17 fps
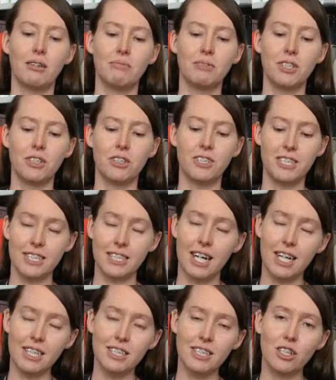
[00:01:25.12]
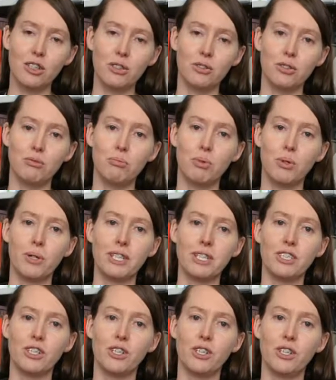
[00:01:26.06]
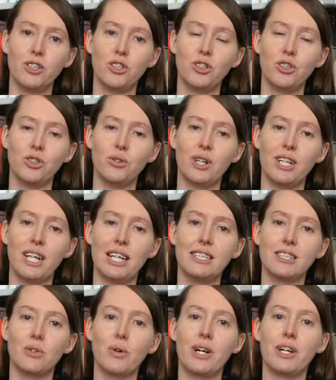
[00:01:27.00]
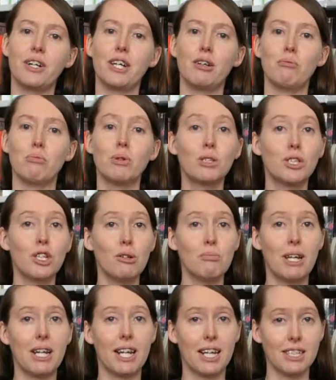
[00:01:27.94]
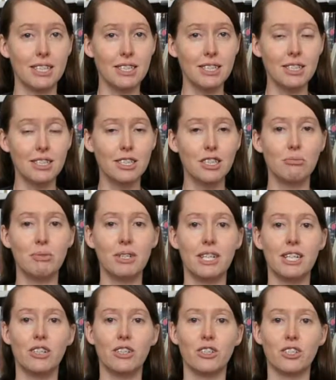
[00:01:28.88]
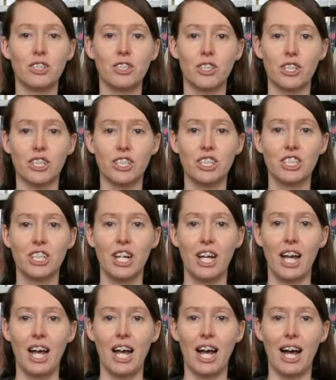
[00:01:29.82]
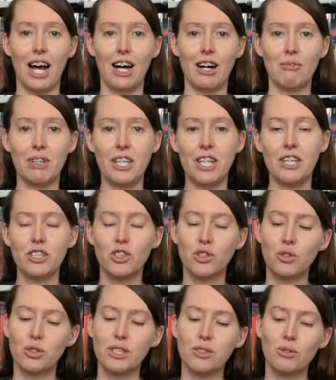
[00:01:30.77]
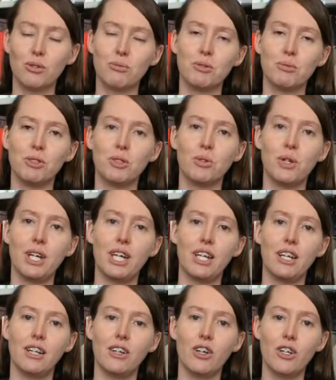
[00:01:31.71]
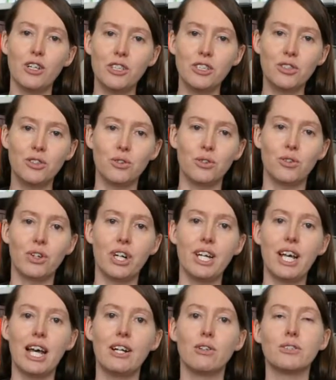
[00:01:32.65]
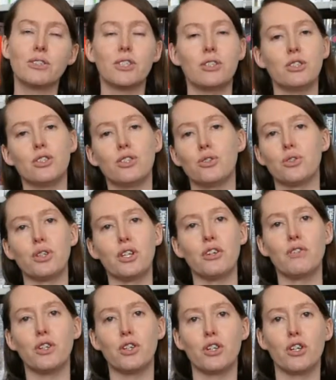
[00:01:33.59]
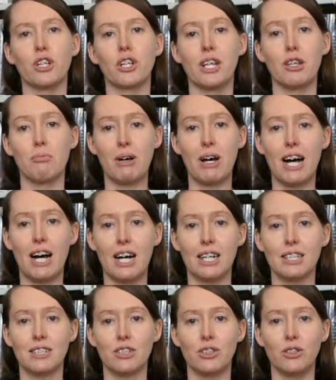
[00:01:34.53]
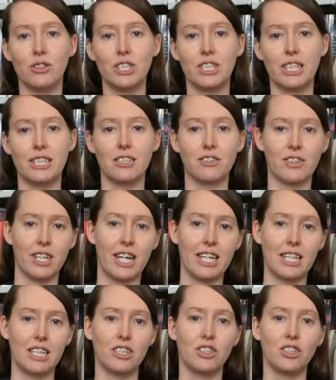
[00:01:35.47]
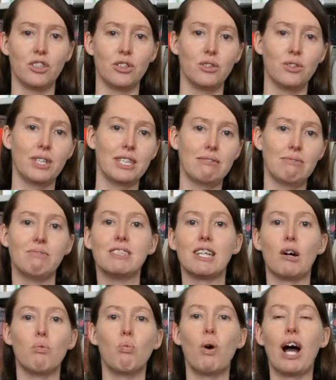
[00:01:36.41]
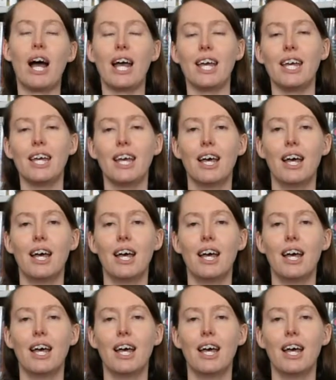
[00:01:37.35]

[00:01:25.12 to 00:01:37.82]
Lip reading: So Star's clue points her to an antiquarian bookshop in London to begin her search. And then the story swaps between her story and also the story of a girl in the past who she is related to in some way.